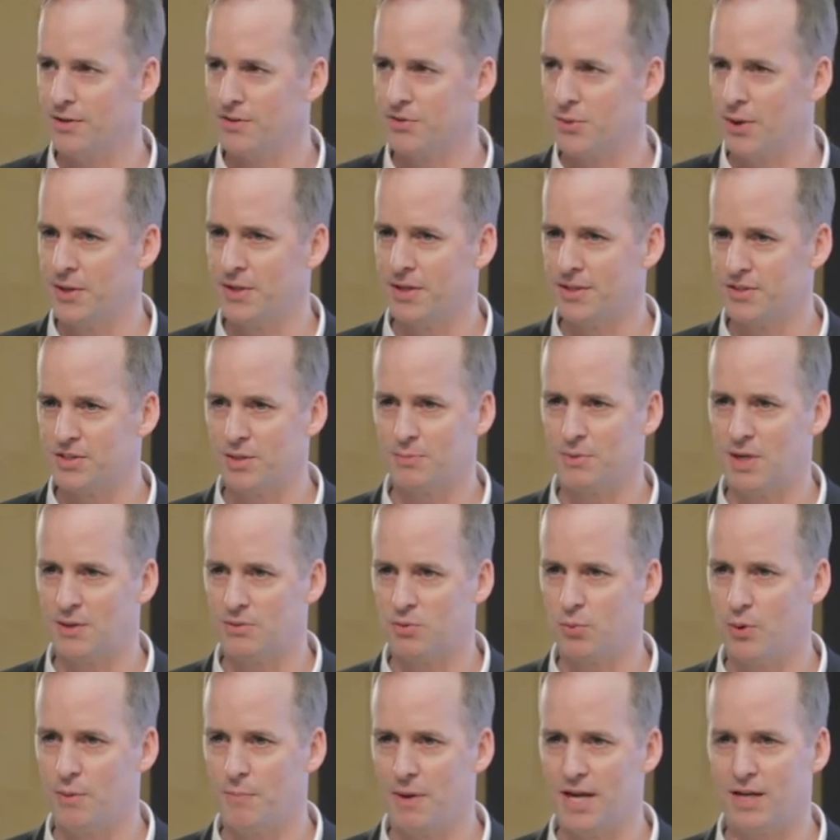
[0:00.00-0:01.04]
So I think sometimes
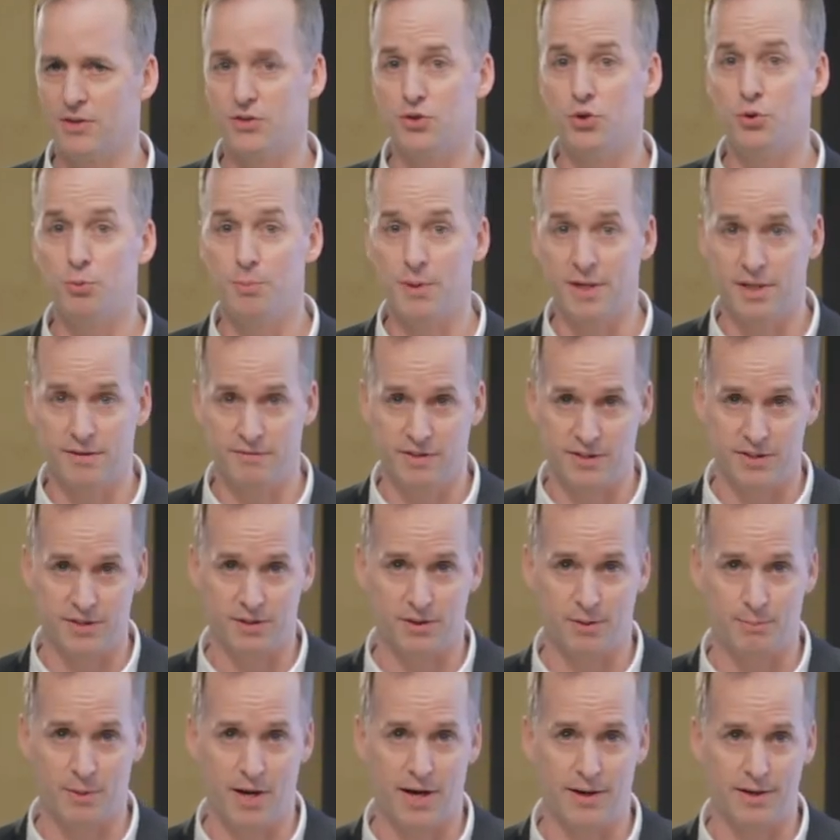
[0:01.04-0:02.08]
we make too big of a
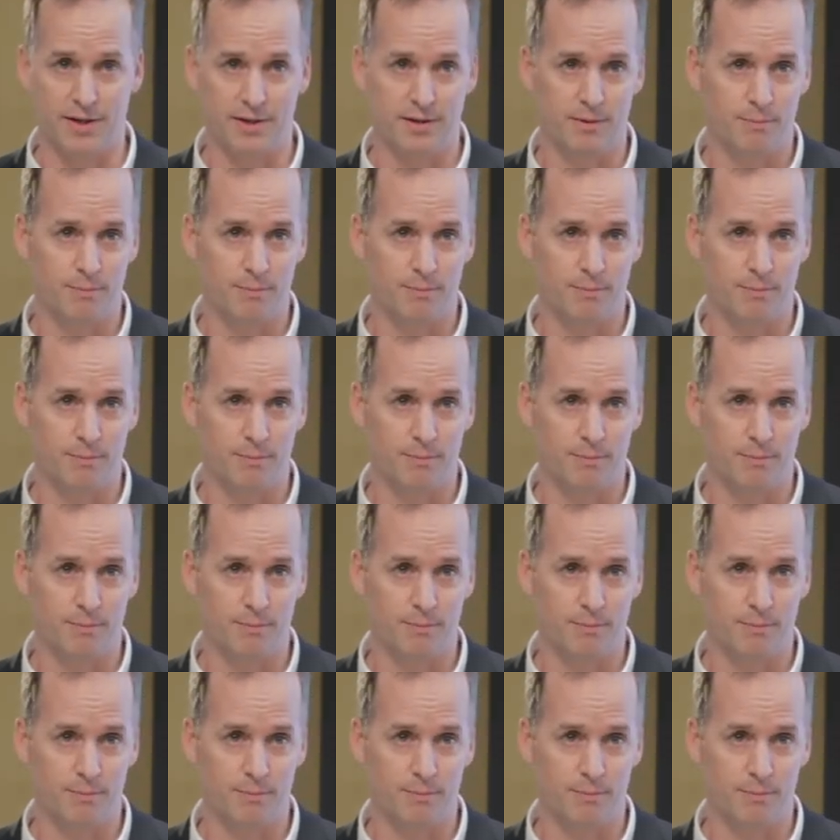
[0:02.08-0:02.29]
deal about it,